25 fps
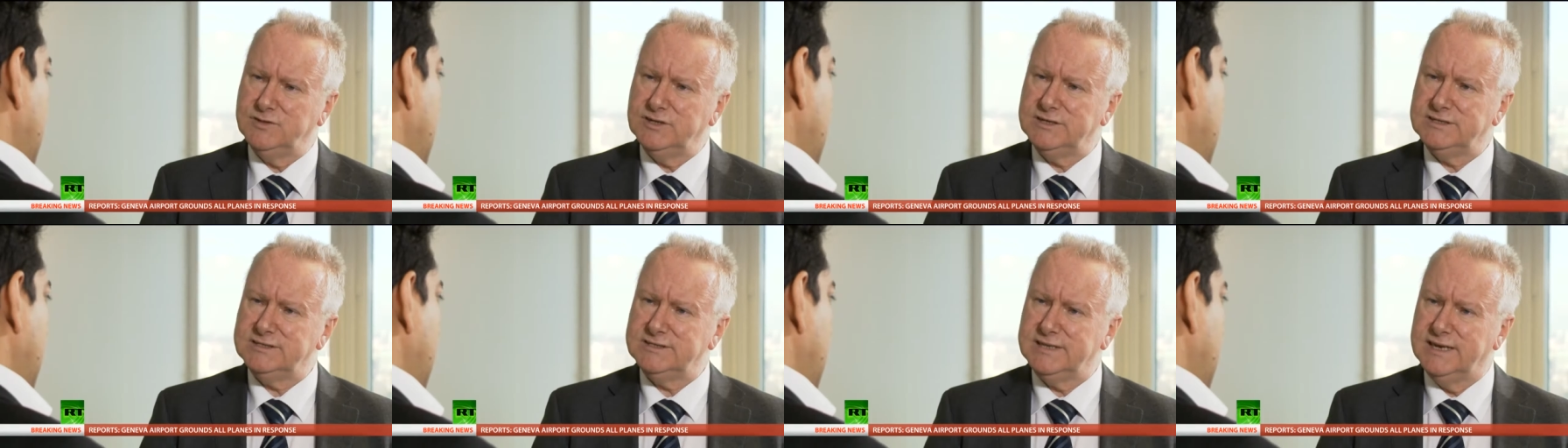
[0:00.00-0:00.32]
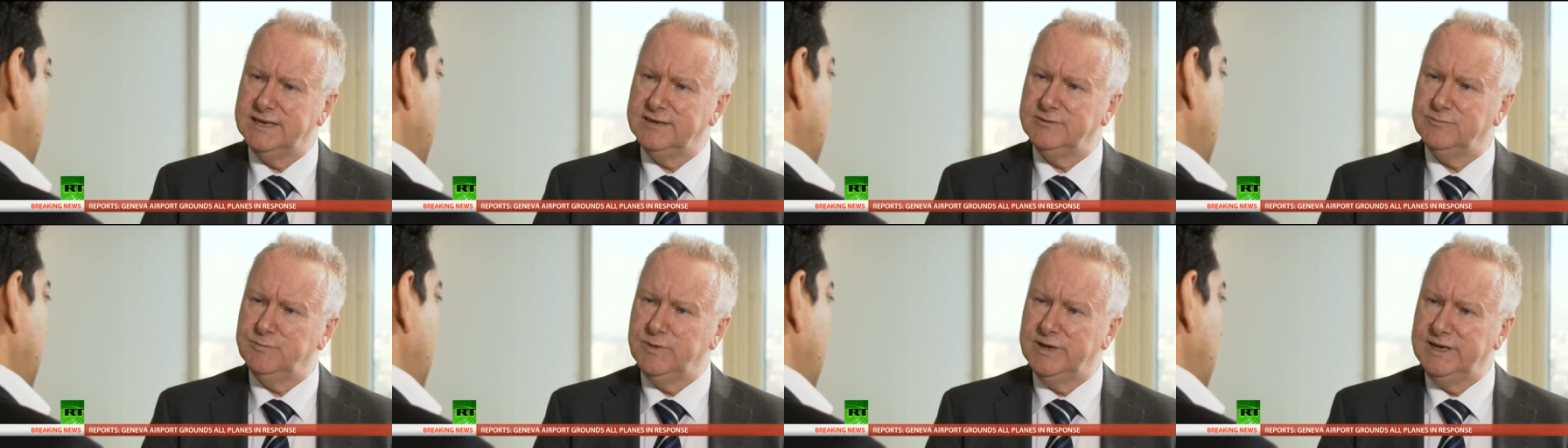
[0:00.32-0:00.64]
just
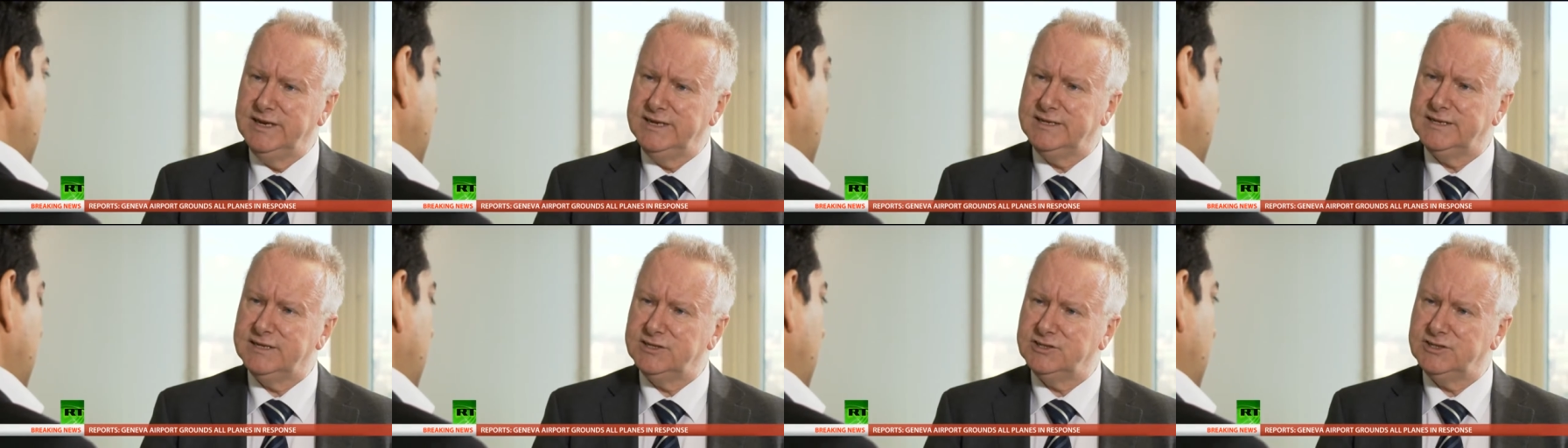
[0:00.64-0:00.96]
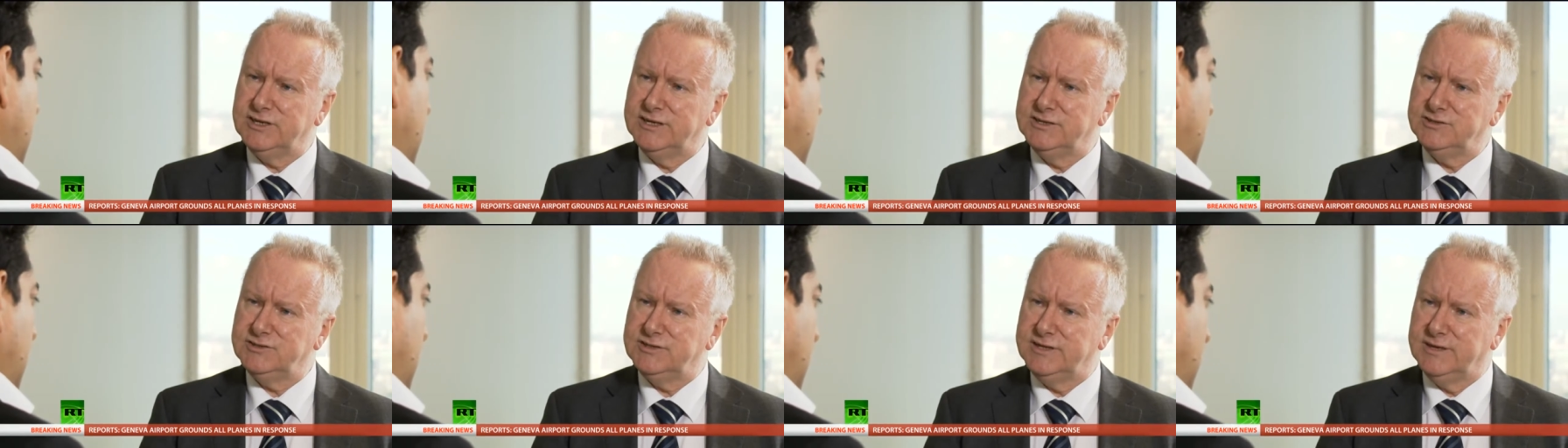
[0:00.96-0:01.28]
saying we need to
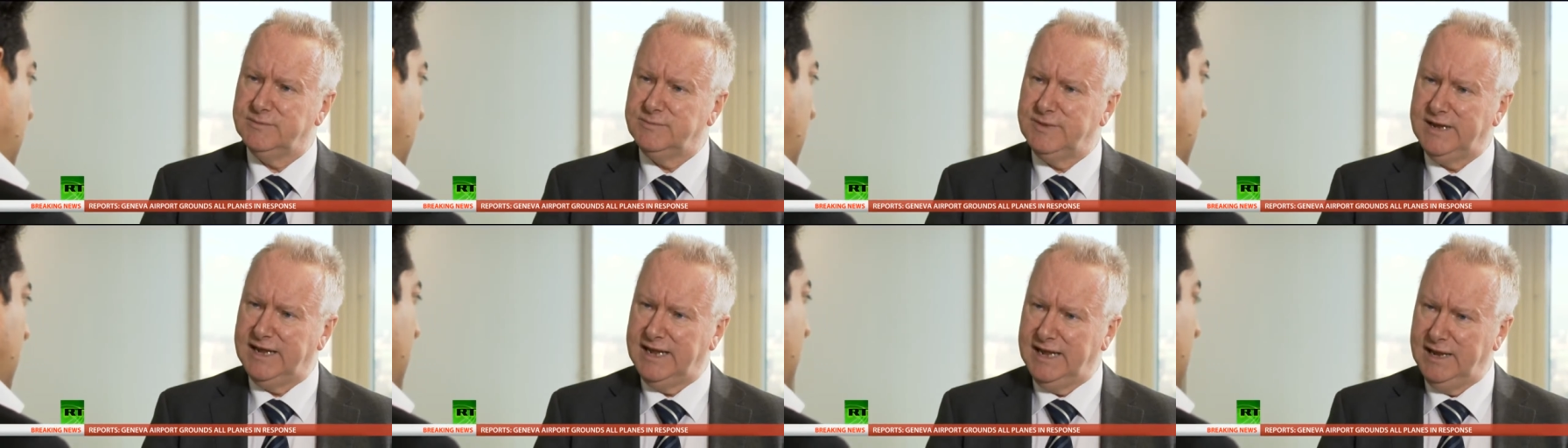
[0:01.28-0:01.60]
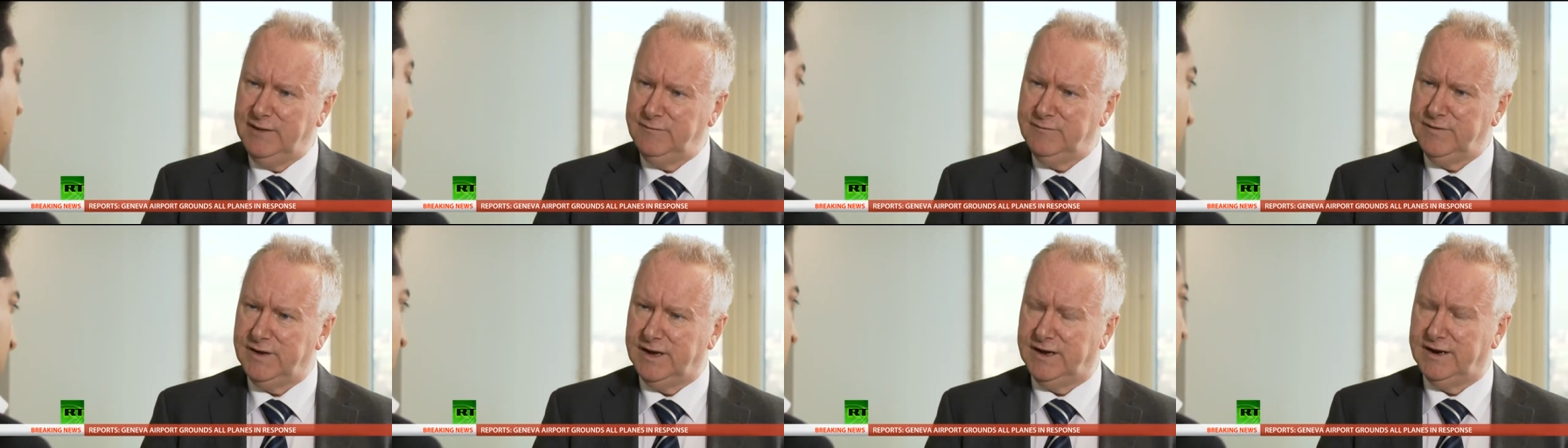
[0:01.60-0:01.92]
change their
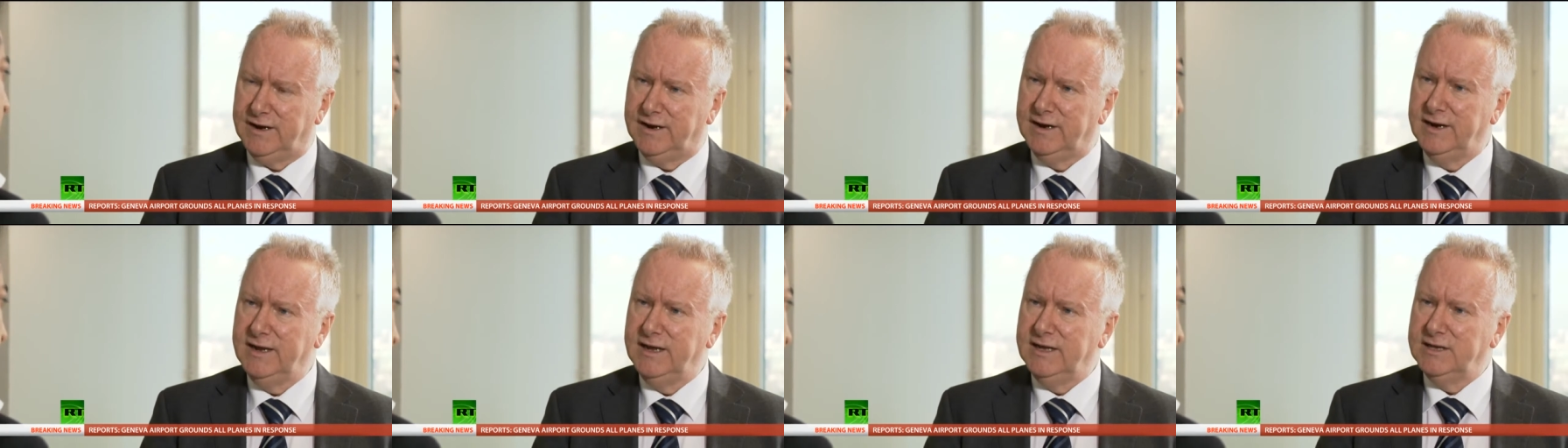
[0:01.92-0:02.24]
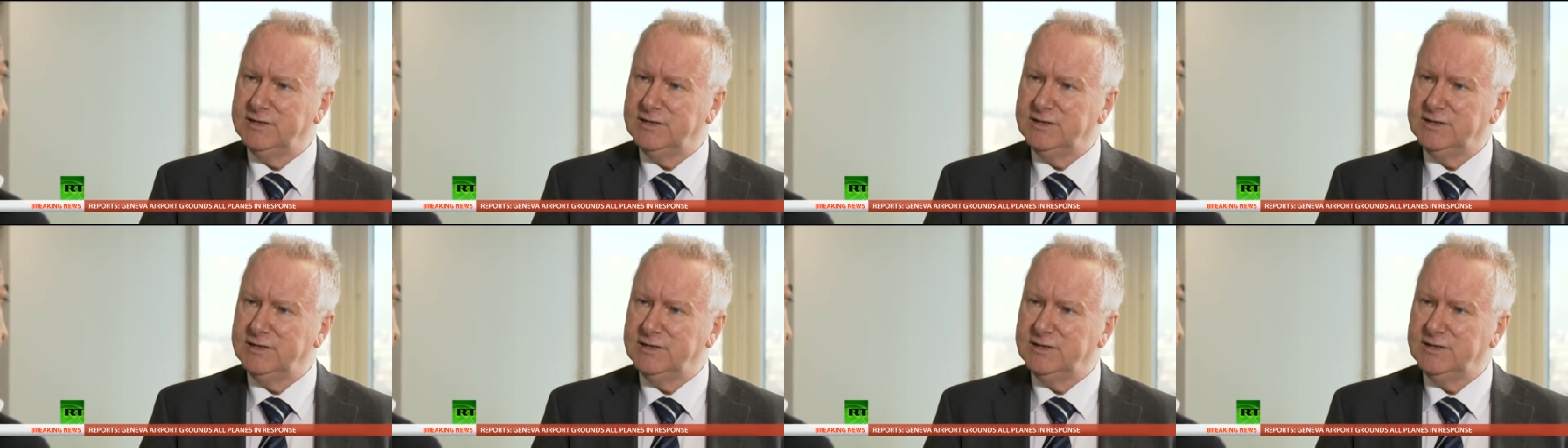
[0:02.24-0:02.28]
behaviour